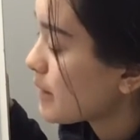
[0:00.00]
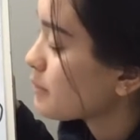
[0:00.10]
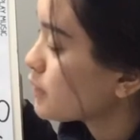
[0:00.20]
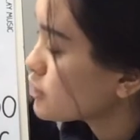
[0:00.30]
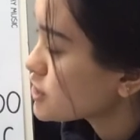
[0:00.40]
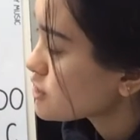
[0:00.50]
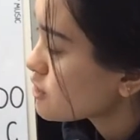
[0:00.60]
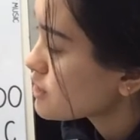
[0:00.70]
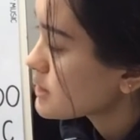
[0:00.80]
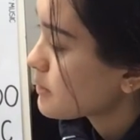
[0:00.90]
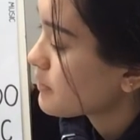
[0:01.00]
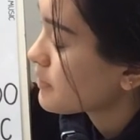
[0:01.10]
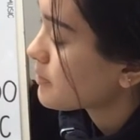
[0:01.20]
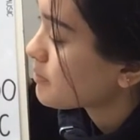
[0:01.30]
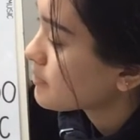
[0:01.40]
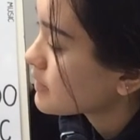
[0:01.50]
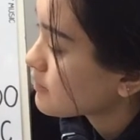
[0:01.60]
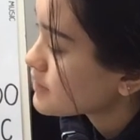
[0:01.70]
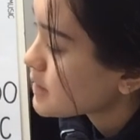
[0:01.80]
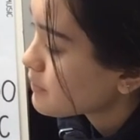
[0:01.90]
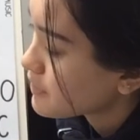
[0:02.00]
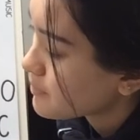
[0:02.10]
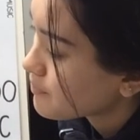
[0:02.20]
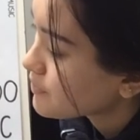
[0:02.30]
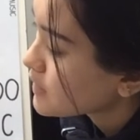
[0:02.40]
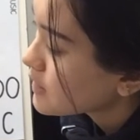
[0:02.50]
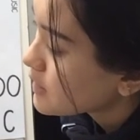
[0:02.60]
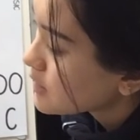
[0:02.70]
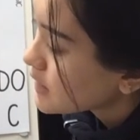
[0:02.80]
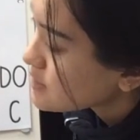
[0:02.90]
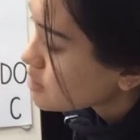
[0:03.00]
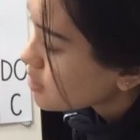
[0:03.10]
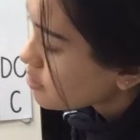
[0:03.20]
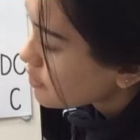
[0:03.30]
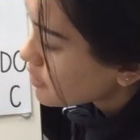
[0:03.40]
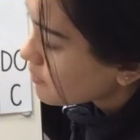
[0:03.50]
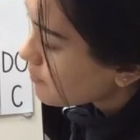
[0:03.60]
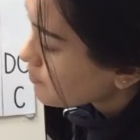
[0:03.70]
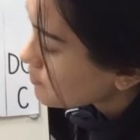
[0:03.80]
maybe you just know some of them. Let's go through them.